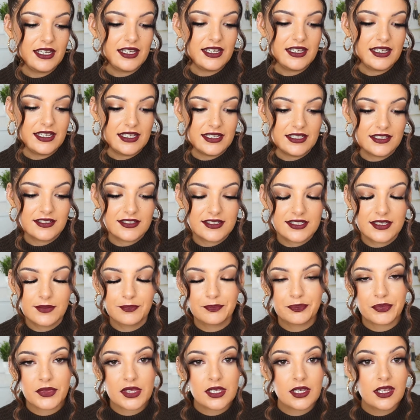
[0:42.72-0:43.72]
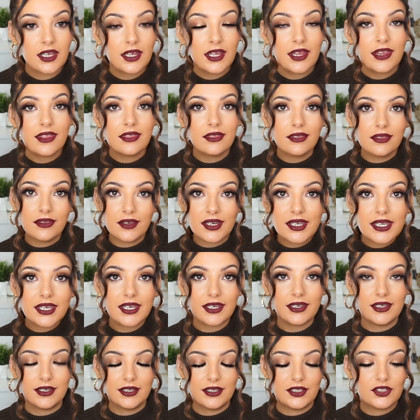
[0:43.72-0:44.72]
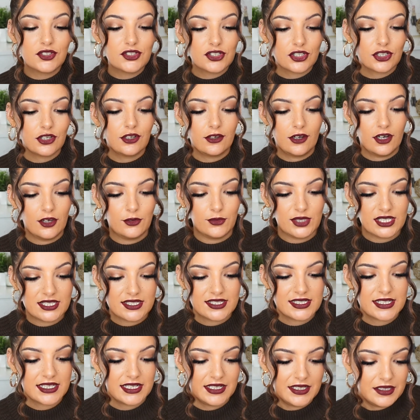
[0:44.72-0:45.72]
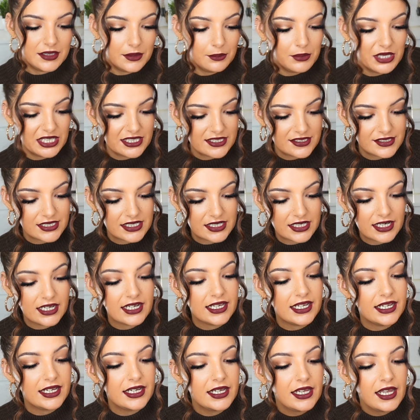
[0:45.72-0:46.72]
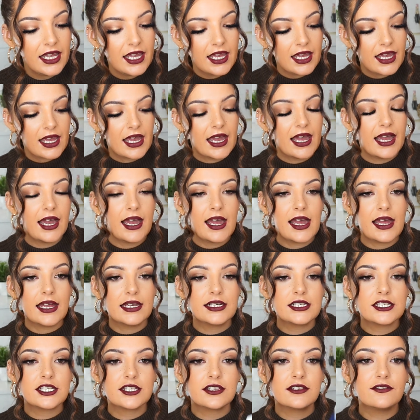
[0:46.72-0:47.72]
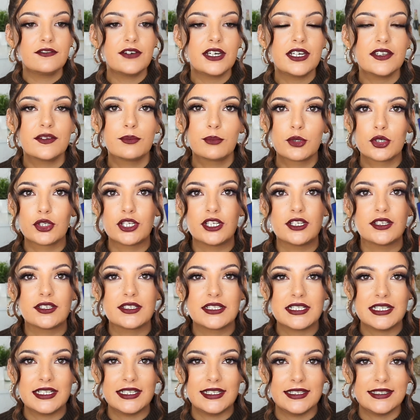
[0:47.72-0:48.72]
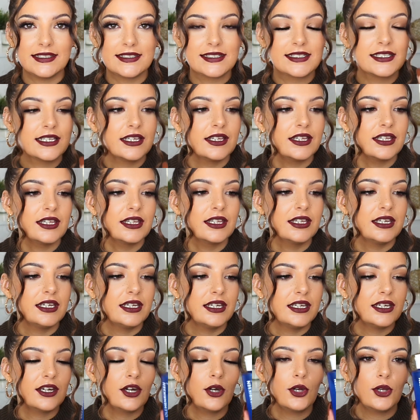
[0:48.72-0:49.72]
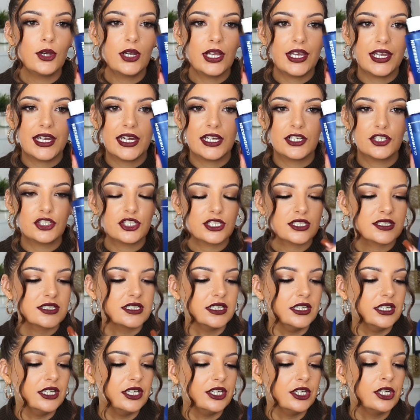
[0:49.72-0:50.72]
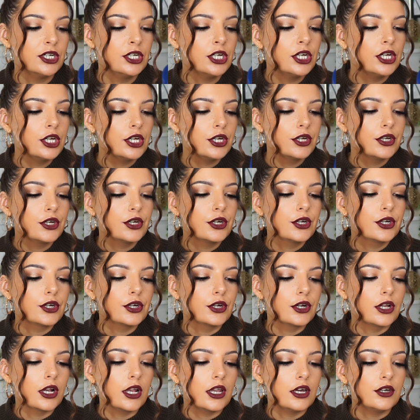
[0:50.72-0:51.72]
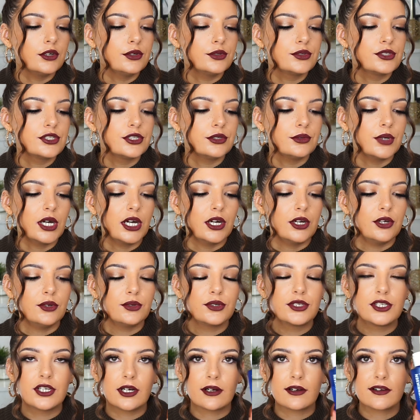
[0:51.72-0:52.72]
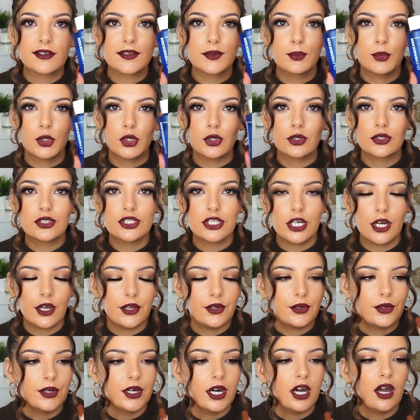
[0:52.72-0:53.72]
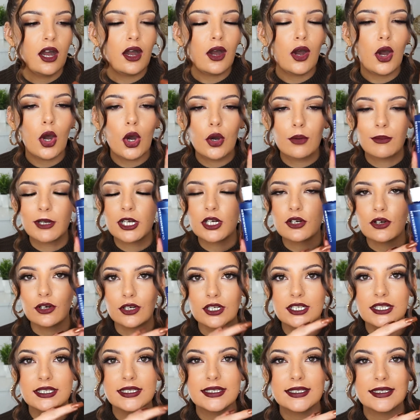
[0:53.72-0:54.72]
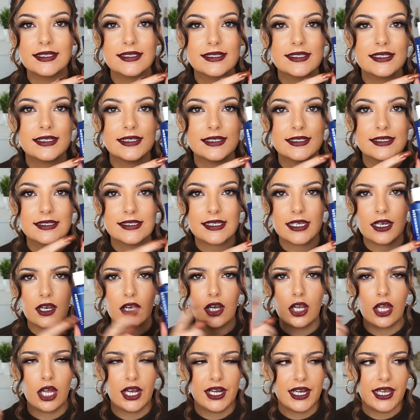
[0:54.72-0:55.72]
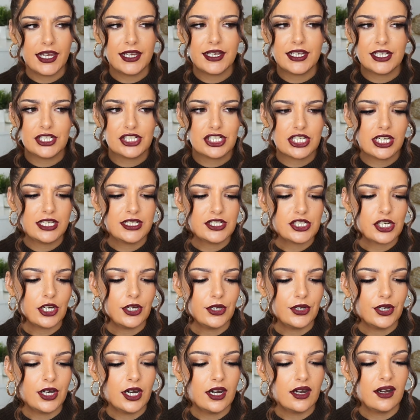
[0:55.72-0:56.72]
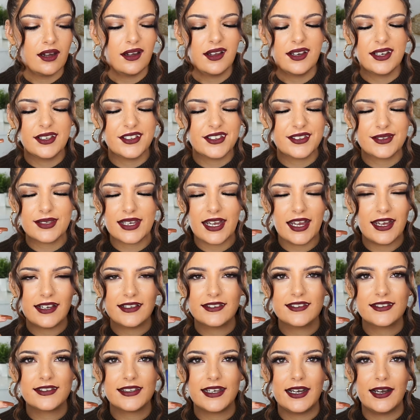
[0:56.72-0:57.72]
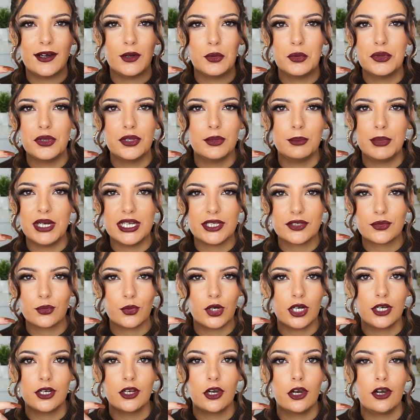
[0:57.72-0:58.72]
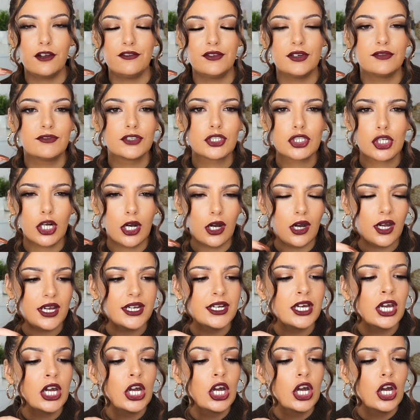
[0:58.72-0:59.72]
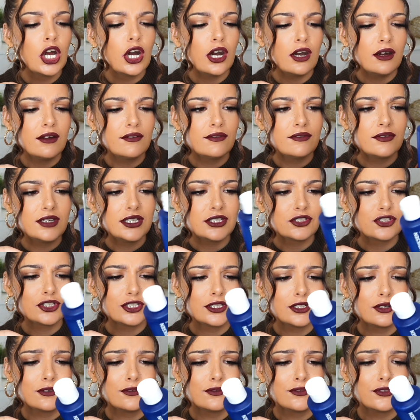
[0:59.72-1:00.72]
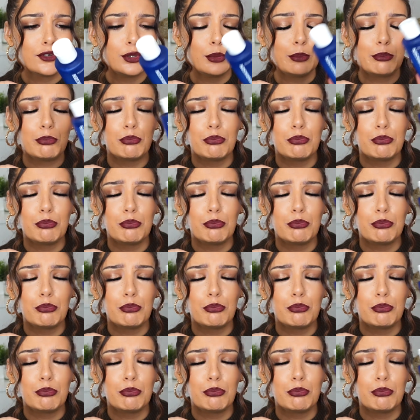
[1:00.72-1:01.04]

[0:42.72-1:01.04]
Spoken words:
is the key to glowing skin, basically, and the first product is the Ole Hendrikson Glow 2O Dark Spot Toner. Oh my god, this is an AHA toner and it's hands down the best one I've ever tried. I've literally gone through